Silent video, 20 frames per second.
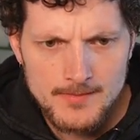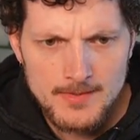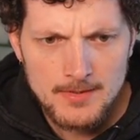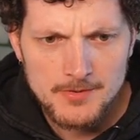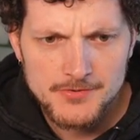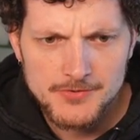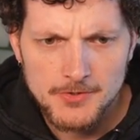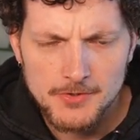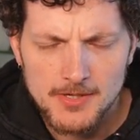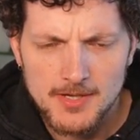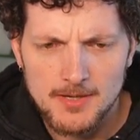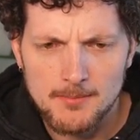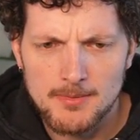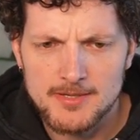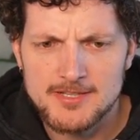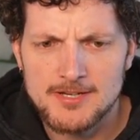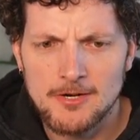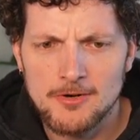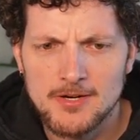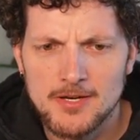So yeah,
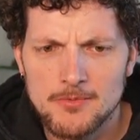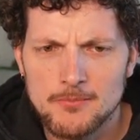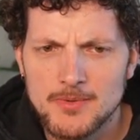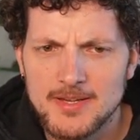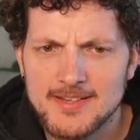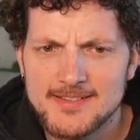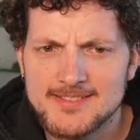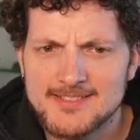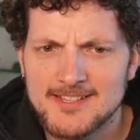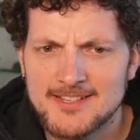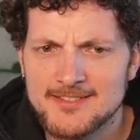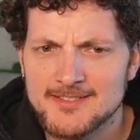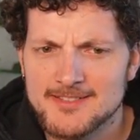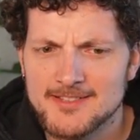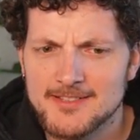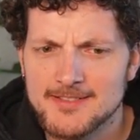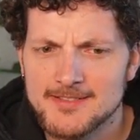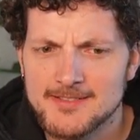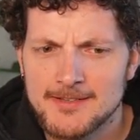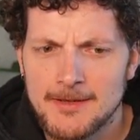but how can we extend
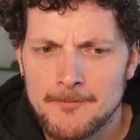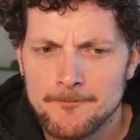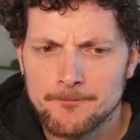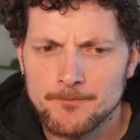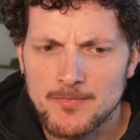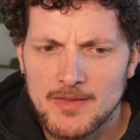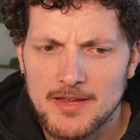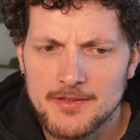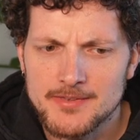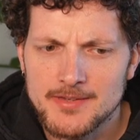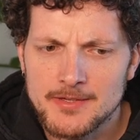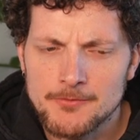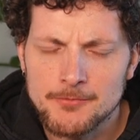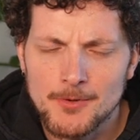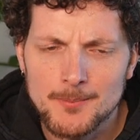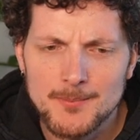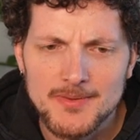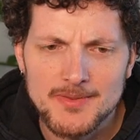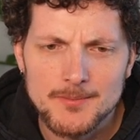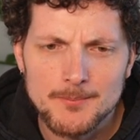this? I think
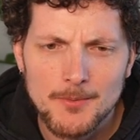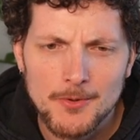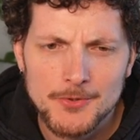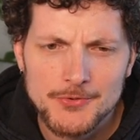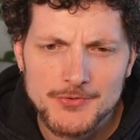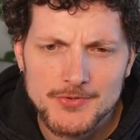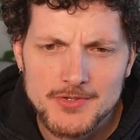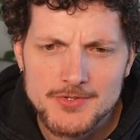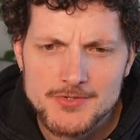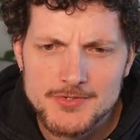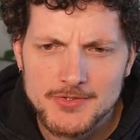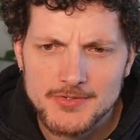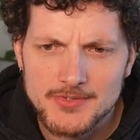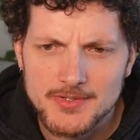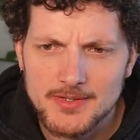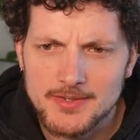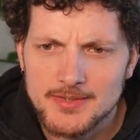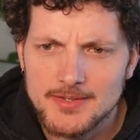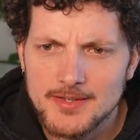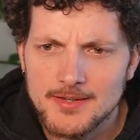for me the most
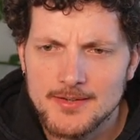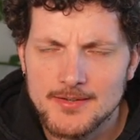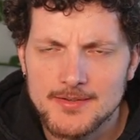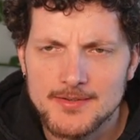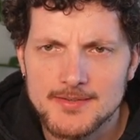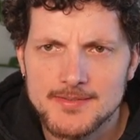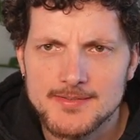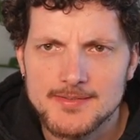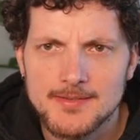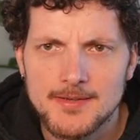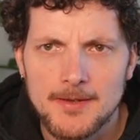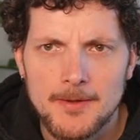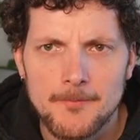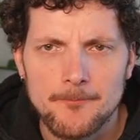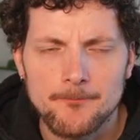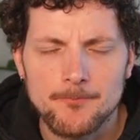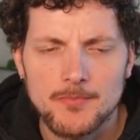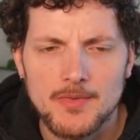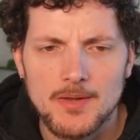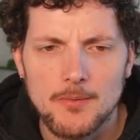interesting thing is
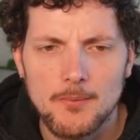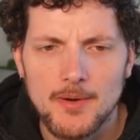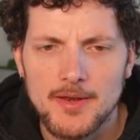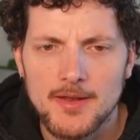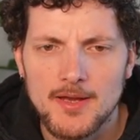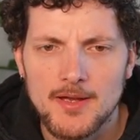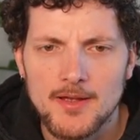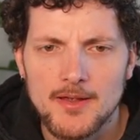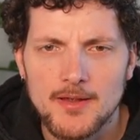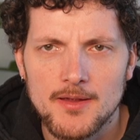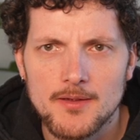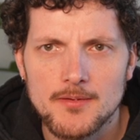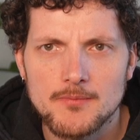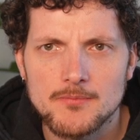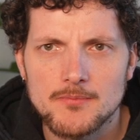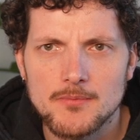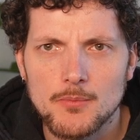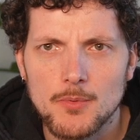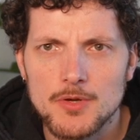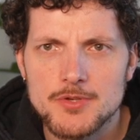when I
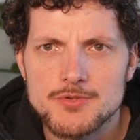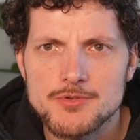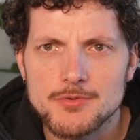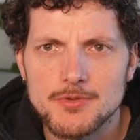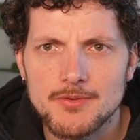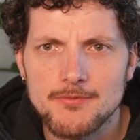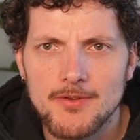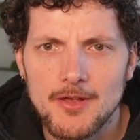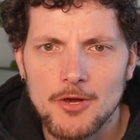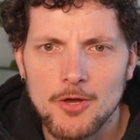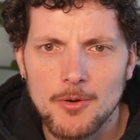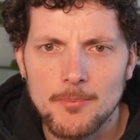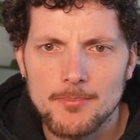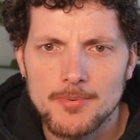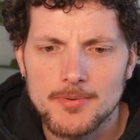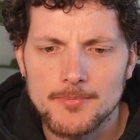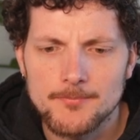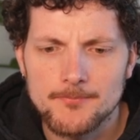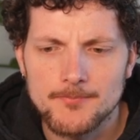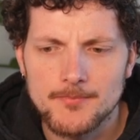want to develop
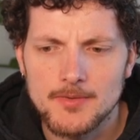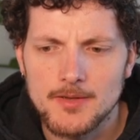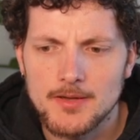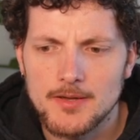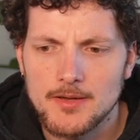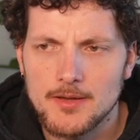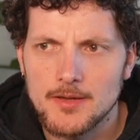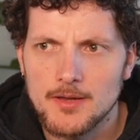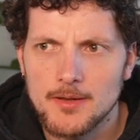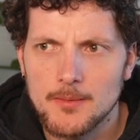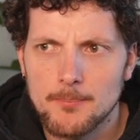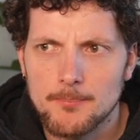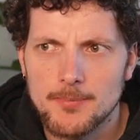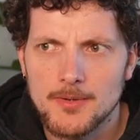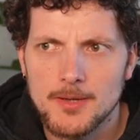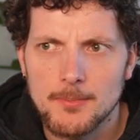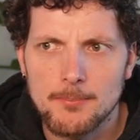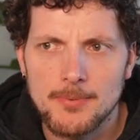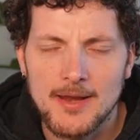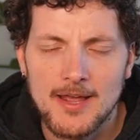
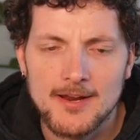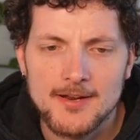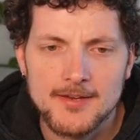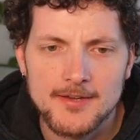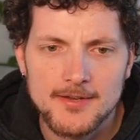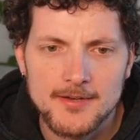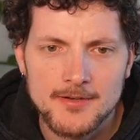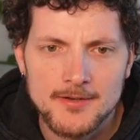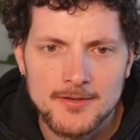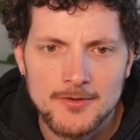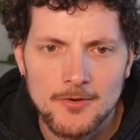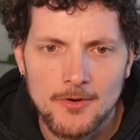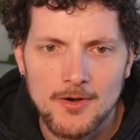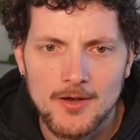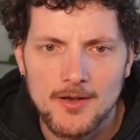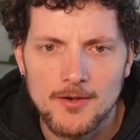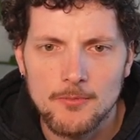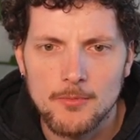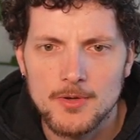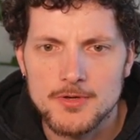a plugin
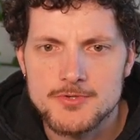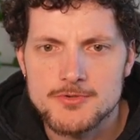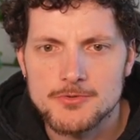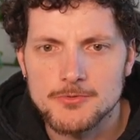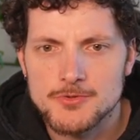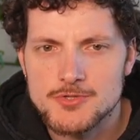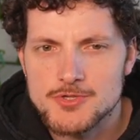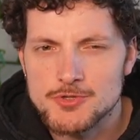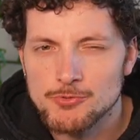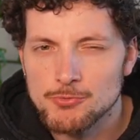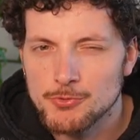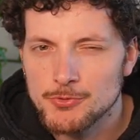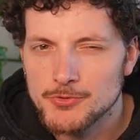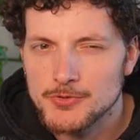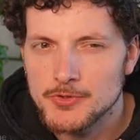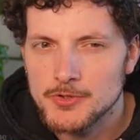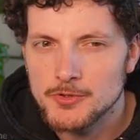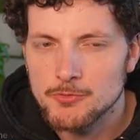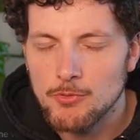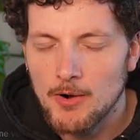or I want to
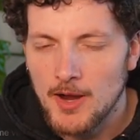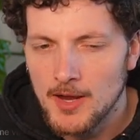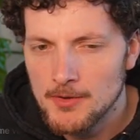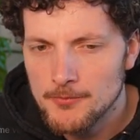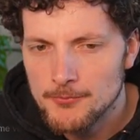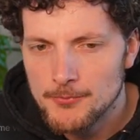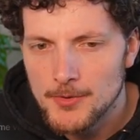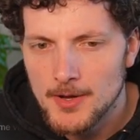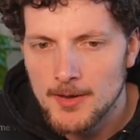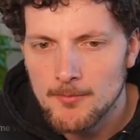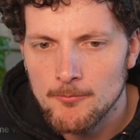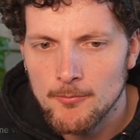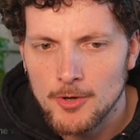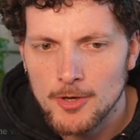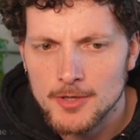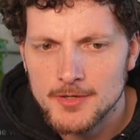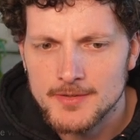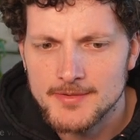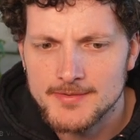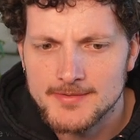choose a UI
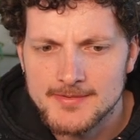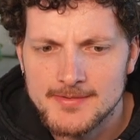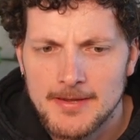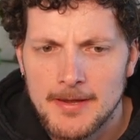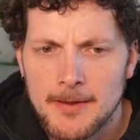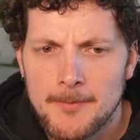framework is